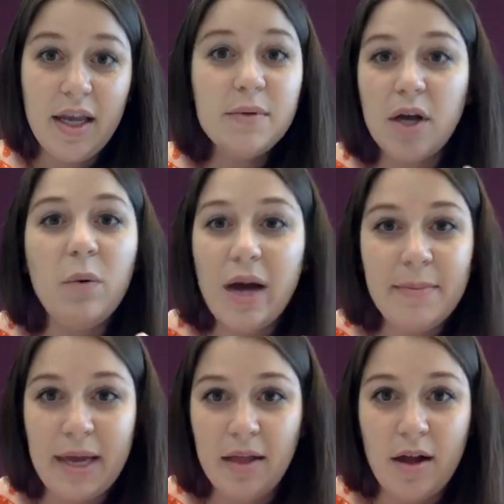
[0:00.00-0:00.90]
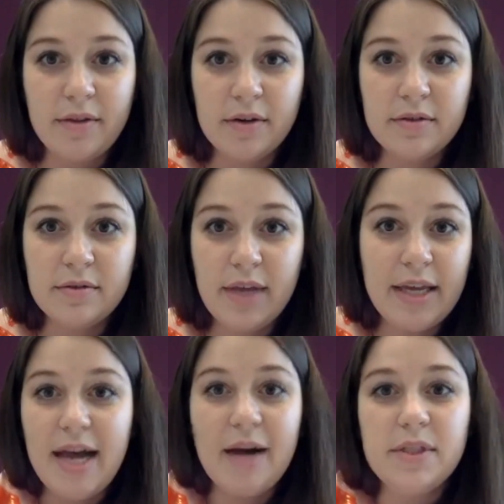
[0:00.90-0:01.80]
it was all white male authors.
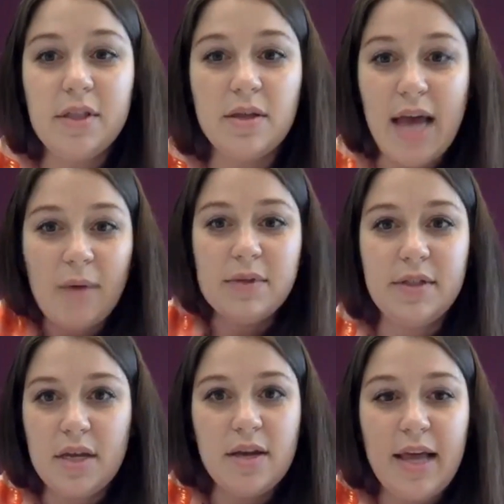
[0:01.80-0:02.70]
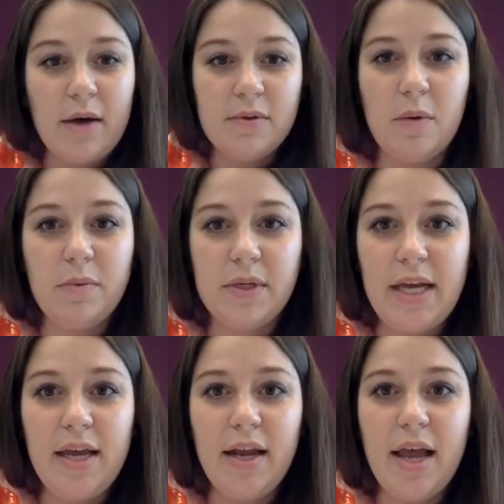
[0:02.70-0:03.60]
Like, that was what we
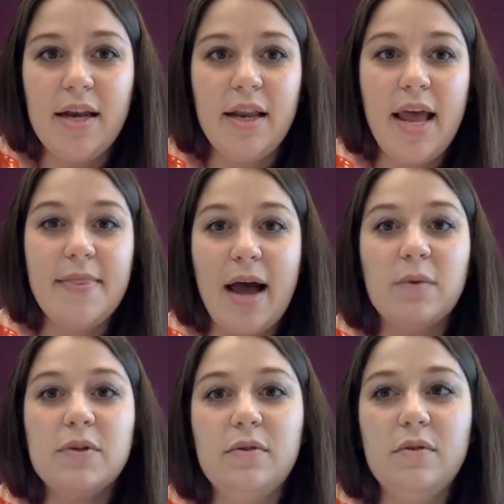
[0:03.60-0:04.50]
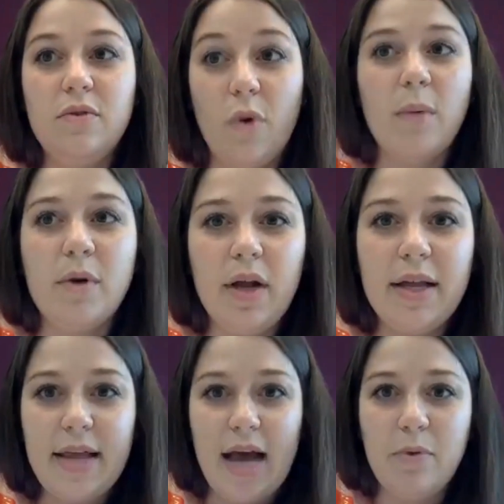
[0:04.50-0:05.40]
did, and that was normal
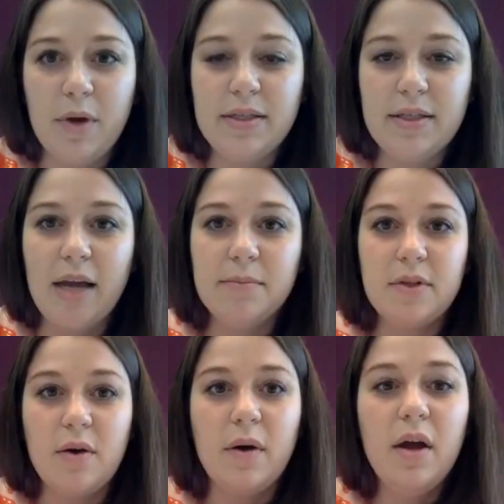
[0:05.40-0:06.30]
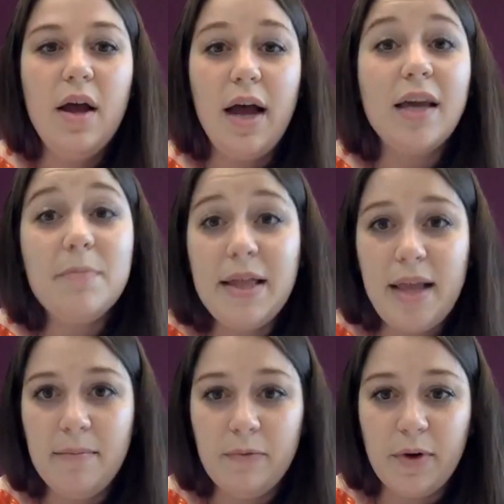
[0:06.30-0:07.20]
at that point in time. So I commend
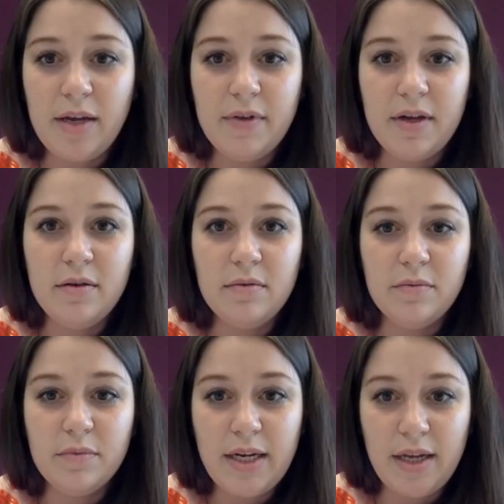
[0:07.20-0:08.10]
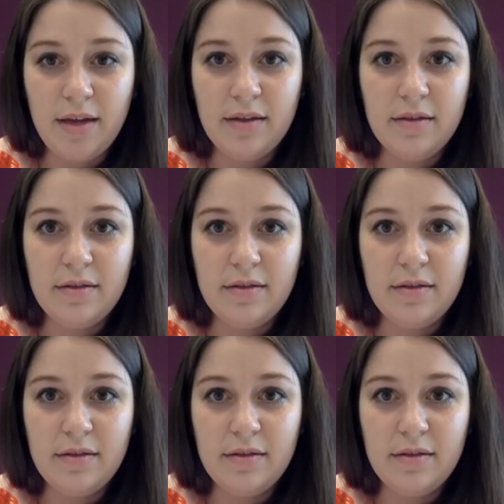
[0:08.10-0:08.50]
them for even reading